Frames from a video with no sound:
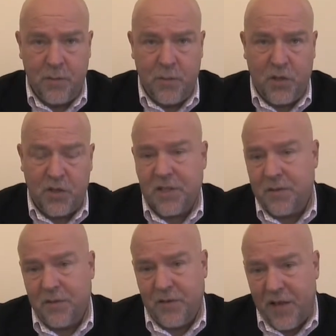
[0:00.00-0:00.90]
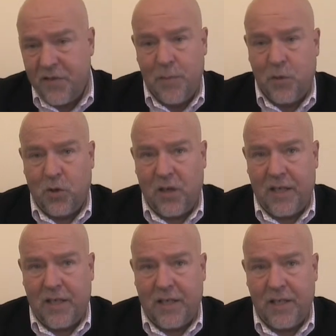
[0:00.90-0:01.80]
because then they're more
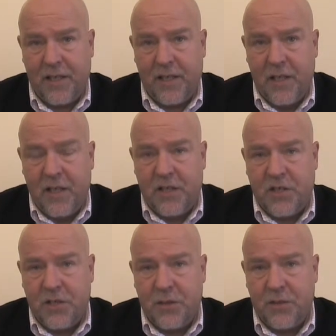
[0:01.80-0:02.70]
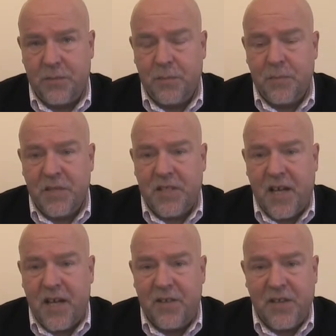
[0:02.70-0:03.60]
likely to
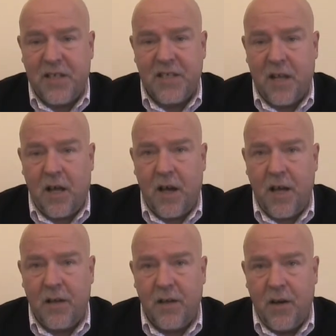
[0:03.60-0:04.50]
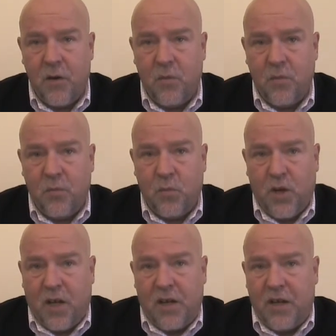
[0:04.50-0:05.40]
say things like,
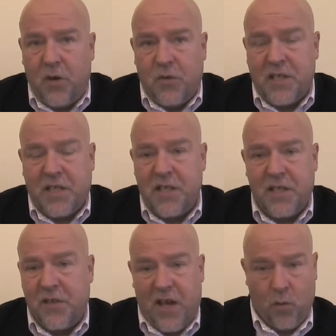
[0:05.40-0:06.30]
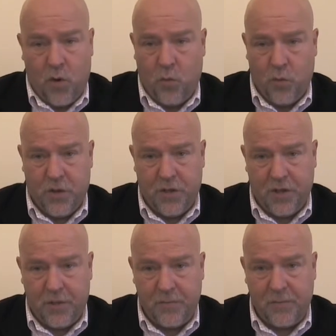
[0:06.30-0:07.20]
well, I know this kid and that won't
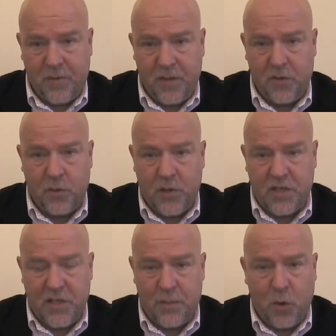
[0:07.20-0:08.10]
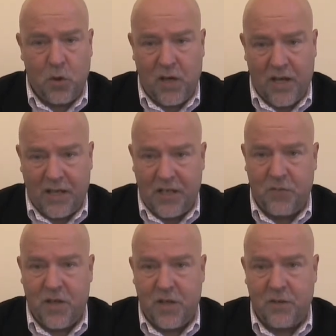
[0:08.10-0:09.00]
work. In other words, they're more likely, if
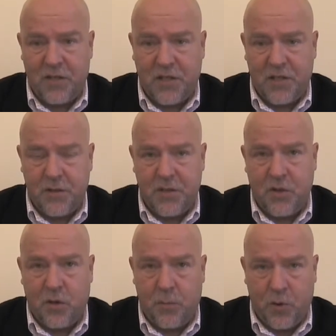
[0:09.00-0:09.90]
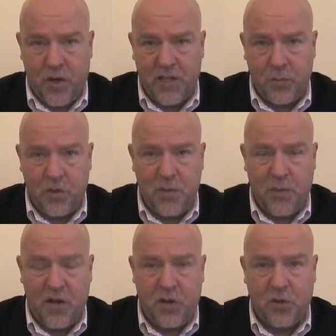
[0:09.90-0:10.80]
they know the student, to operate in what you
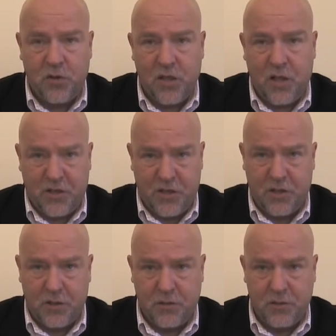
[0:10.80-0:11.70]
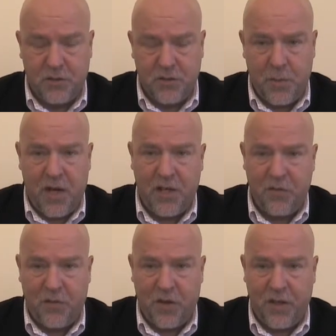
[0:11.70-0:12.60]
might call the logical domain
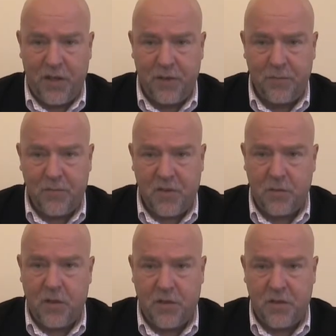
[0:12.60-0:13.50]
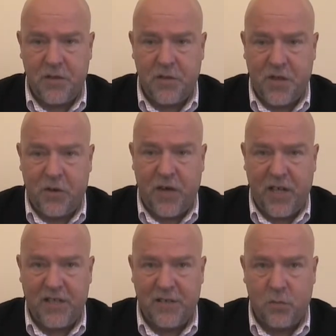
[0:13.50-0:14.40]
of thinking rather than the
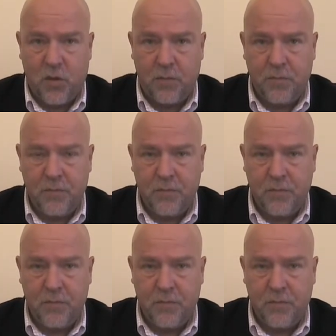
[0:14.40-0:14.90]
creative one.